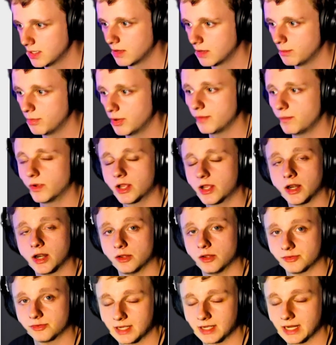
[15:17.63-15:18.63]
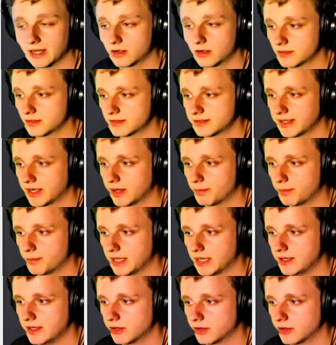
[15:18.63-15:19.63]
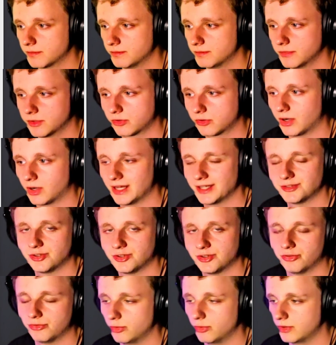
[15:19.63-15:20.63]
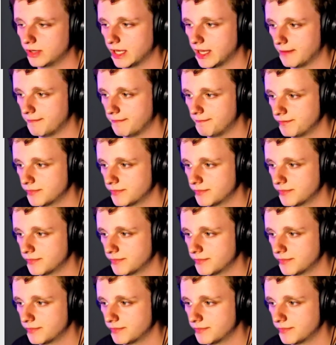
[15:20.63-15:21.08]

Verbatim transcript: But we can also click on setup later, so let's just do that.